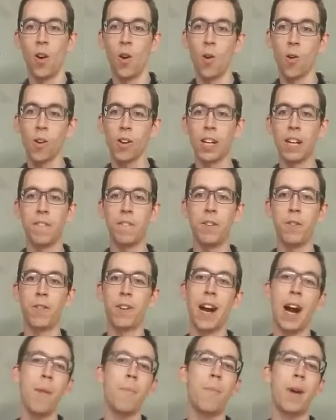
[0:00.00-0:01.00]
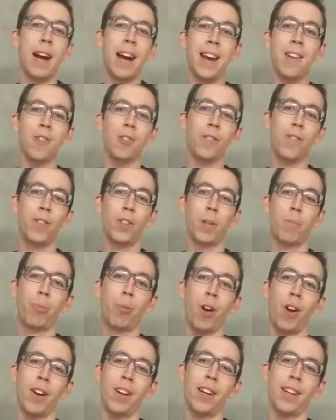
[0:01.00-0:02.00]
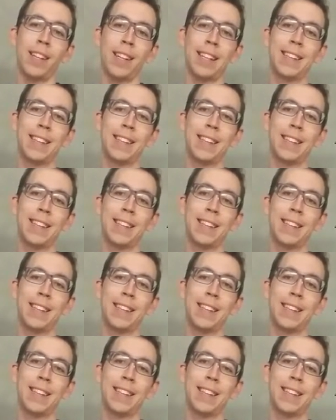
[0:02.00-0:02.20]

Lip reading: Or if you've got binders full of product,